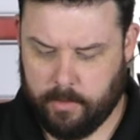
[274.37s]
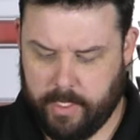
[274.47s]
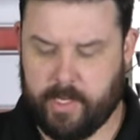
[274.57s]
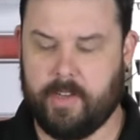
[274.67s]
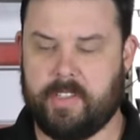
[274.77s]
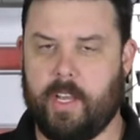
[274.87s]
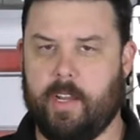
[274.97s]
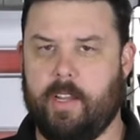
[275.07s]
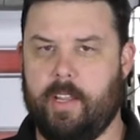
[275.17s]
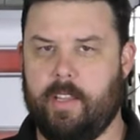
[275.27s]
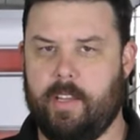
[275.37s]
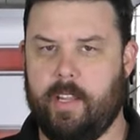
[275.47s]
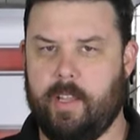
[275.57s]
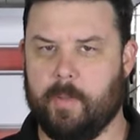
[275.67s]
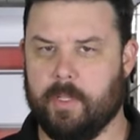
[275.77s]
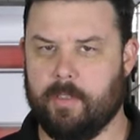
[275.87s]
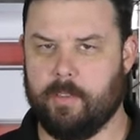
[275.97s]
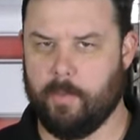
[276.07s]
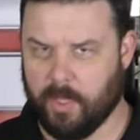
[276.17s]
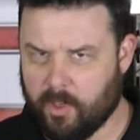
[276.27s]
Nick here at Scoggin-Dickey. Today I'm a,
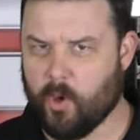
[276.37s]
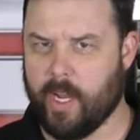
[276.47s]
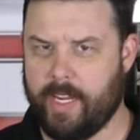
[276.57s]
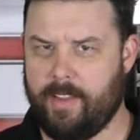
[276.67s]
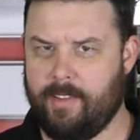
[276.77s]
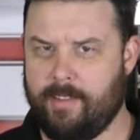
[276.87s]
I'm a little cranky.